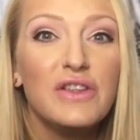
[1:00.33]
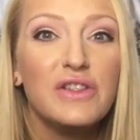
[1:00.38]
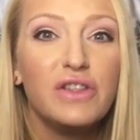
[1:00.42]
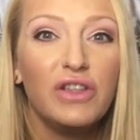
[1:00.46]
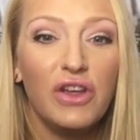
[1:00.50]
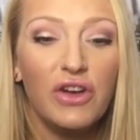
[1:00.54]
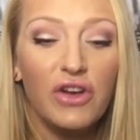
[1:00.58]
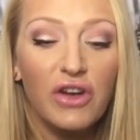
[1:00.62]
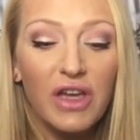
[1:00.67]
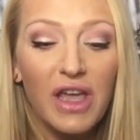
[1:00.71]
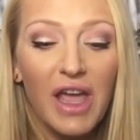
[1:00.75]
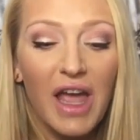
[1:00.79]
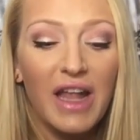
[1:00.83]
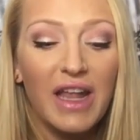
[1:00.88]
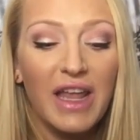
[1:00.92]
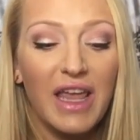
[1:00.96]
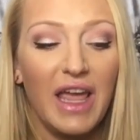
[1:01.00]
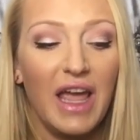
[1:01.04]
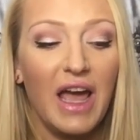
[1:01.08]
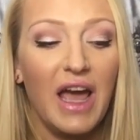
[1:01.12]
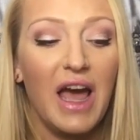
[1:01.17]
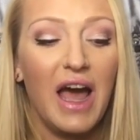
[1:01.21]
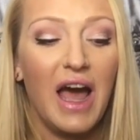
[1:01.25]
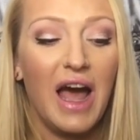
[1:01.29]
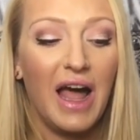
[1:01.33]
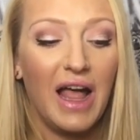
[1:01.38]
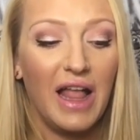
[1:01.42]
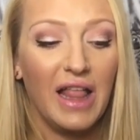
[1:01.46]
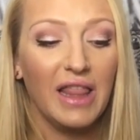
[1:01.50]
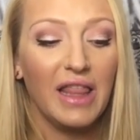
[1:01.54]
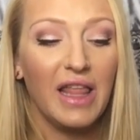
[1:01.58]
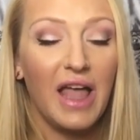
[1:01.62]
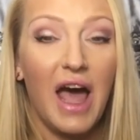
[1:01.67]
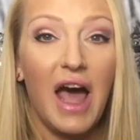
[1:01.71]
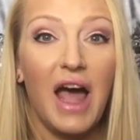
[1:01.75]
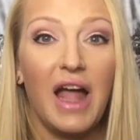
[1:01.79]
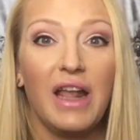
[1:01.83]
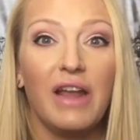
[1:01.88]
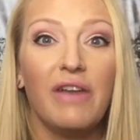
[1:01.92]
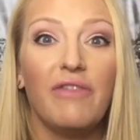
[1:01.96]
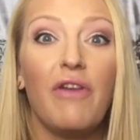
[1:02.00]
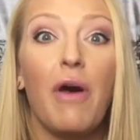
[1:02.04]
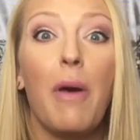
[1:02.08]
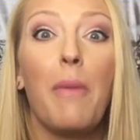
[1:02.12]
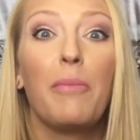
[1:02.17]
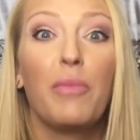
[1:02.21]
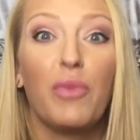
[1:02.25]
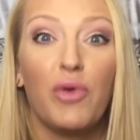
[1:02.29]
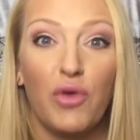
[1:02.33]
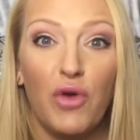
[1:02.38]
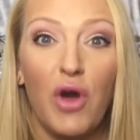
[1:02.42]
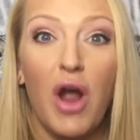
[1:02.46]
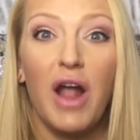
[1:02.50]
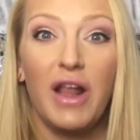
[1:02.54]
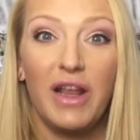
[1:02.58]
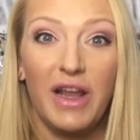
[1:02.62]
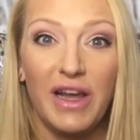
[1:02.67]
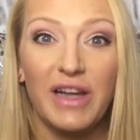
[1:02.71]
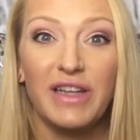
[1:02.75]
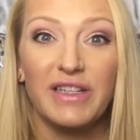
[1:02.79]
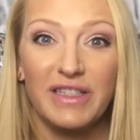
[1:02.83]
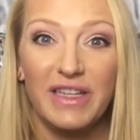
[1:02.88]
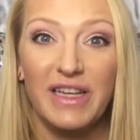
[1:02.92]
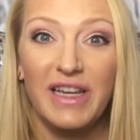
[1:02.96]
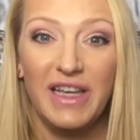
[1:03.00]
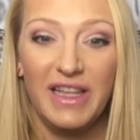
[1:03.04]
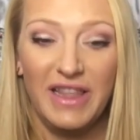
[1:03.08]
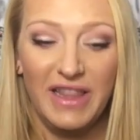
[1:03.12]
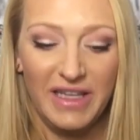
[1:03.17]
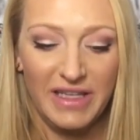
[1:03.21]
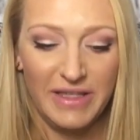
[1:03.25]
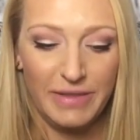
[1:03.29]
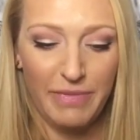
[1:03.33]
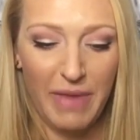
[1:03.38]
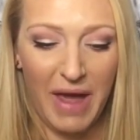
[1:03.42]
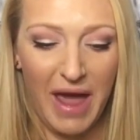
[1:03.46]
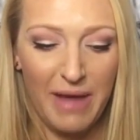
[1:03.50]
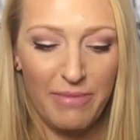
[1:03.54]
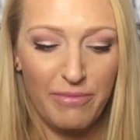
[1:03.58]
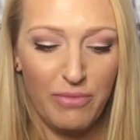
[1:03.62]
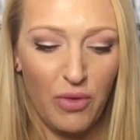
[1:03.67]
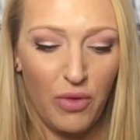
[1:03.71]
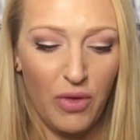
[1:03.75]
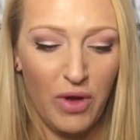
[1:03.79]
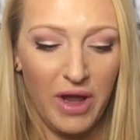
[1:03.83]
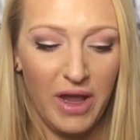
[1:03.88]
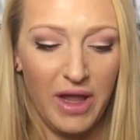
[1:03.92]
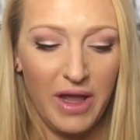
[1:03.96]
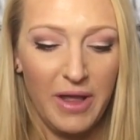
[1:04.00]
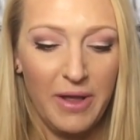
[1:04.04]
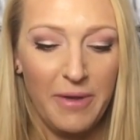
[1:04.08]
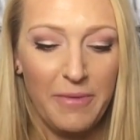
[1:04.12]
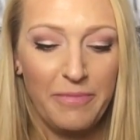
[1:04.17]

So you're getting a lot of product in this bad boy.